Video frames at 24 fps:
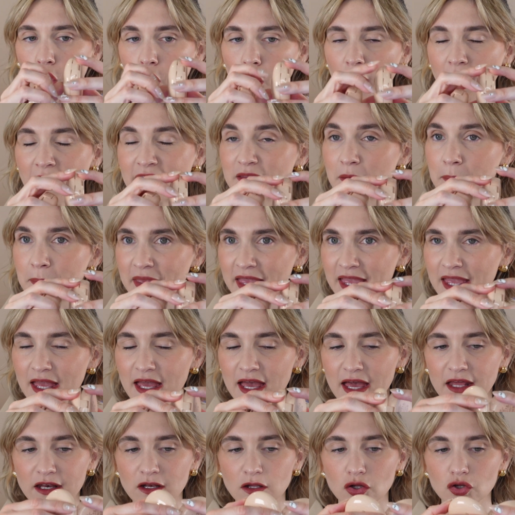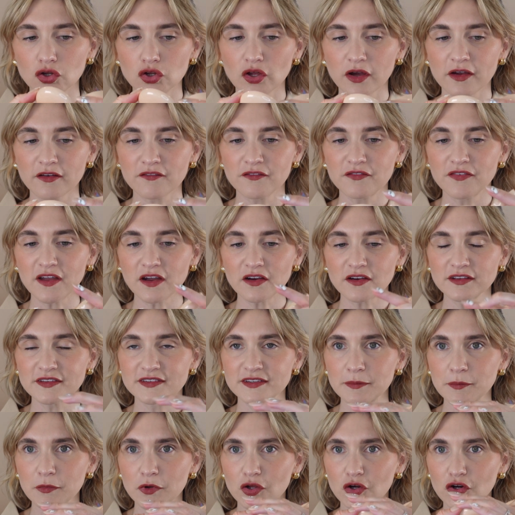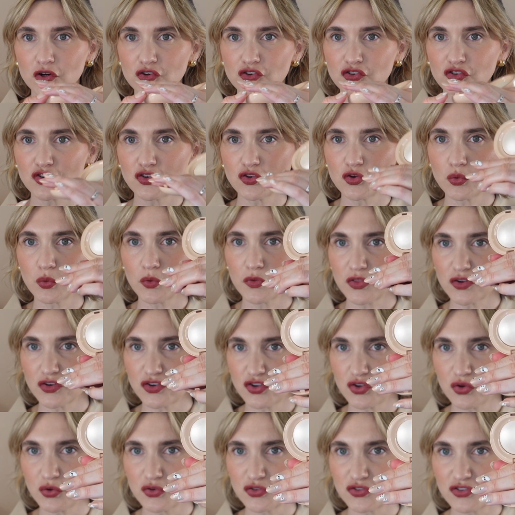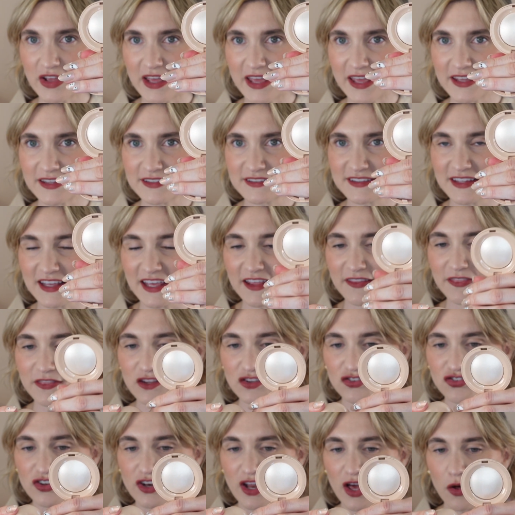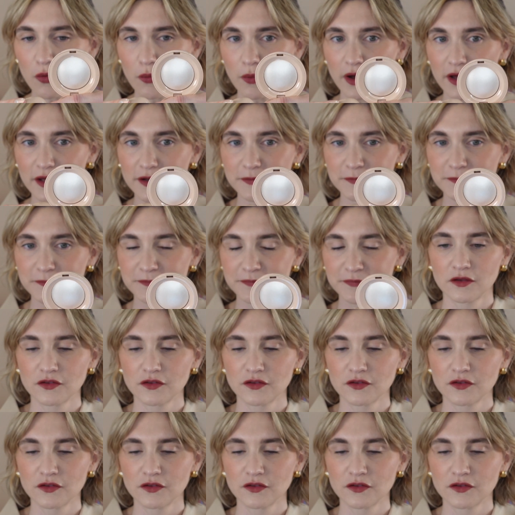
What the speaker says: in the pan look very similar to the two shades in the Chanel one.